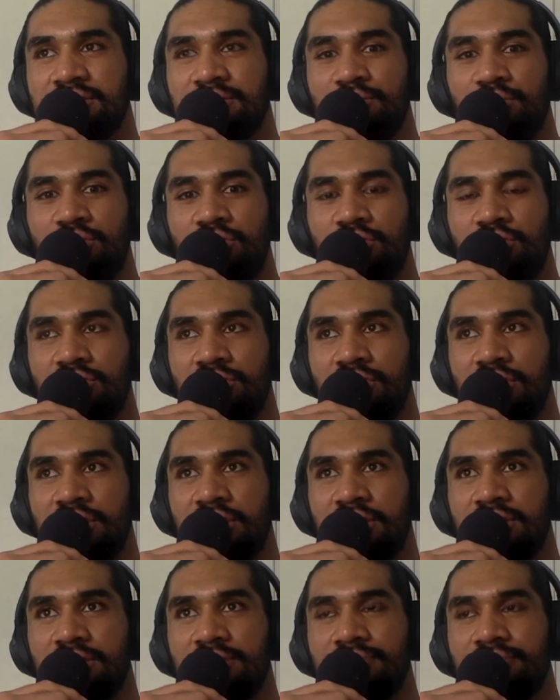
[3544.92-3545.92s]
more,
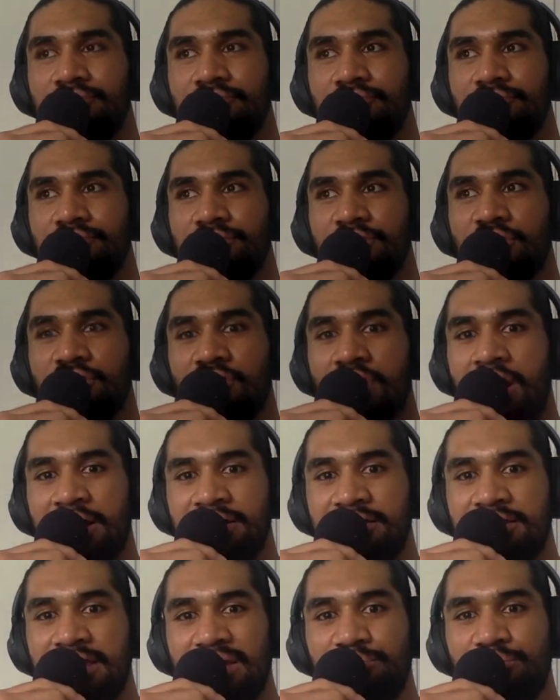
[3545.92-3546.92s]
like, you
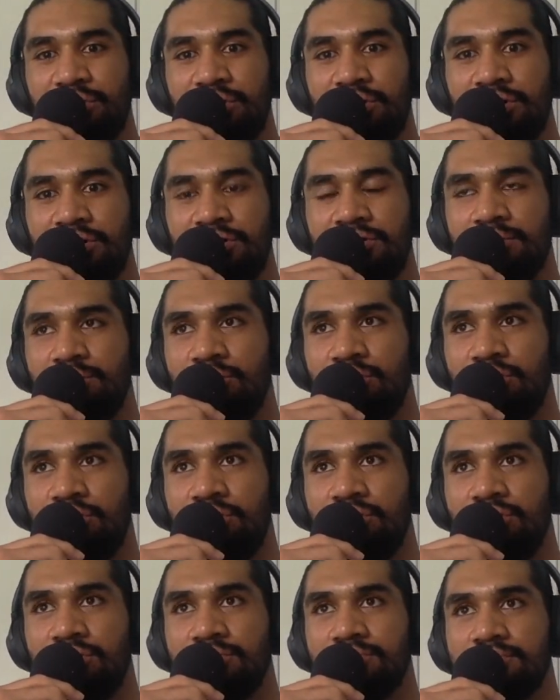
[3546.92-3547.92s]
grind in that period, the
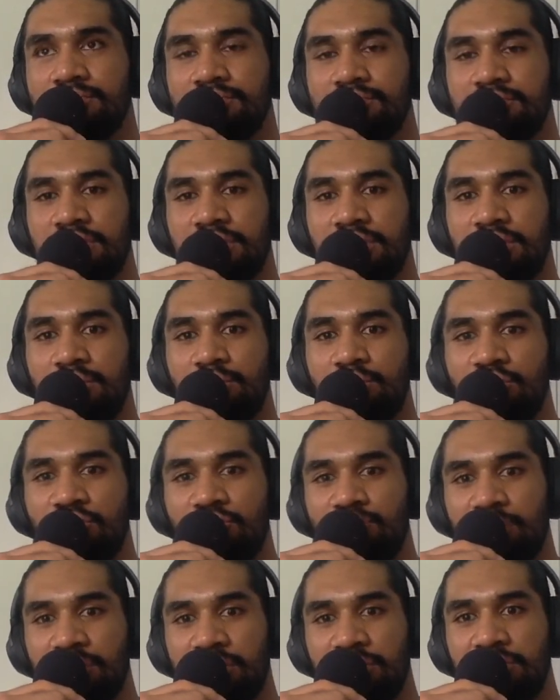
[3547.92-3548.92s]
more,
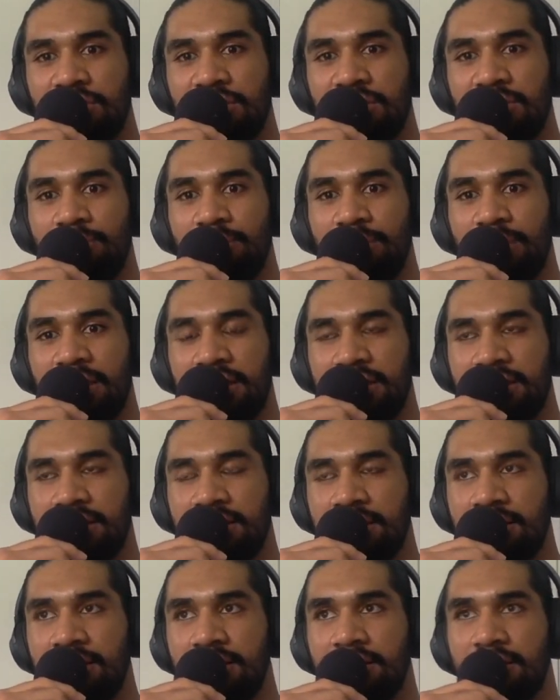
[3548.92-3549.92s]
movement you'll get back,
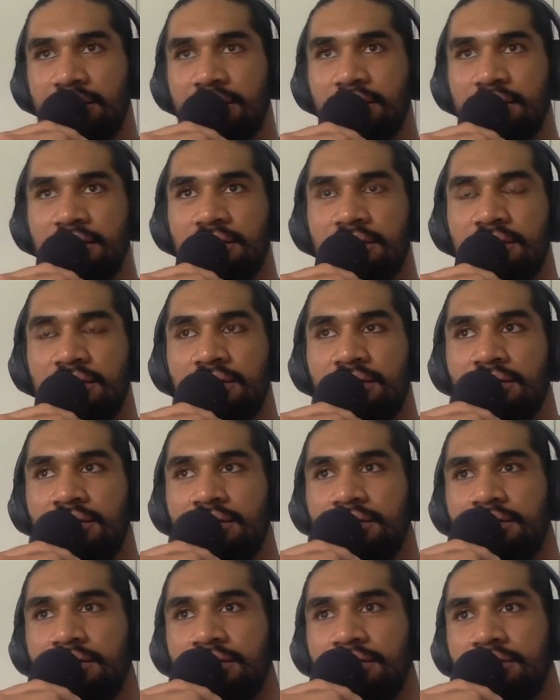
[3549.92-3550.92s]
and
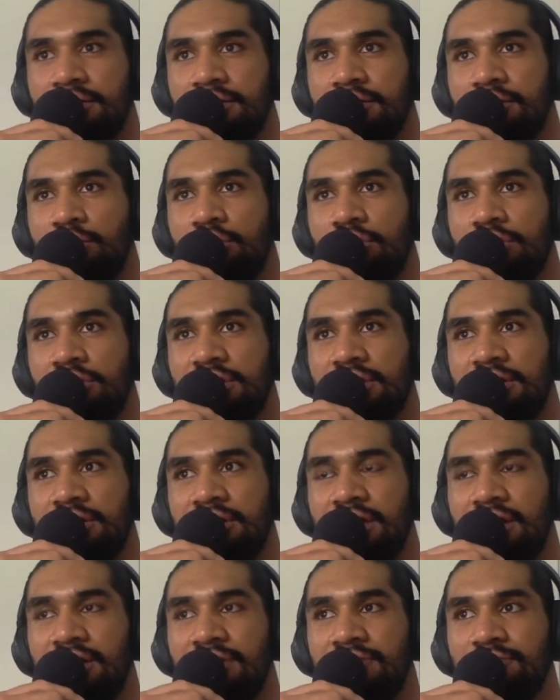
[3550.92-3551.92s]
the quality of
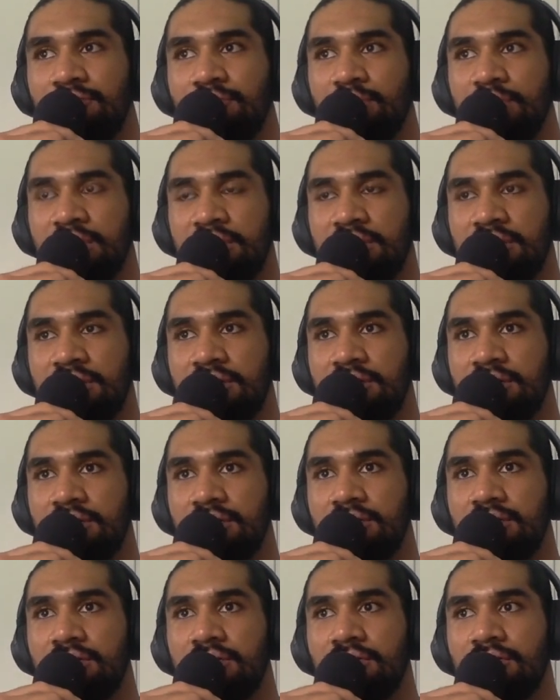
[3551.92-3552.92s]
life will be
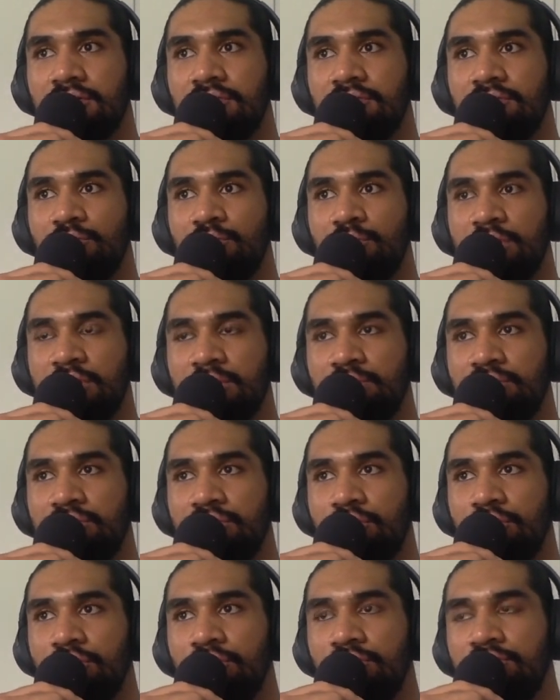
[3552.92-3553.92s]

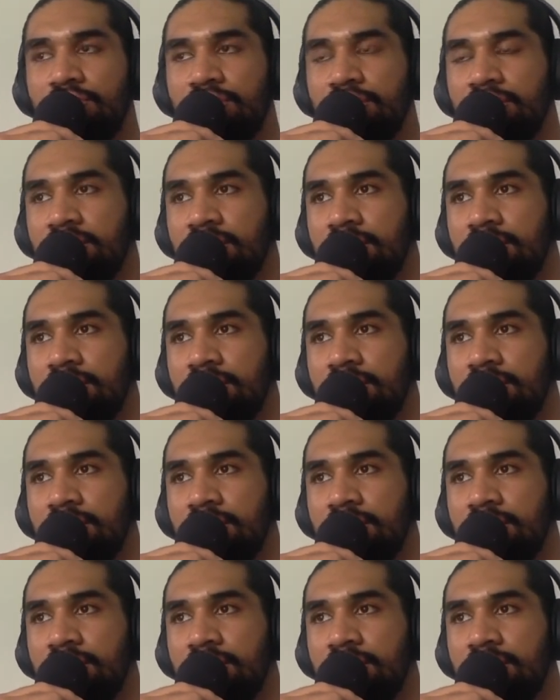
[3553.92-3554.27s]
improved.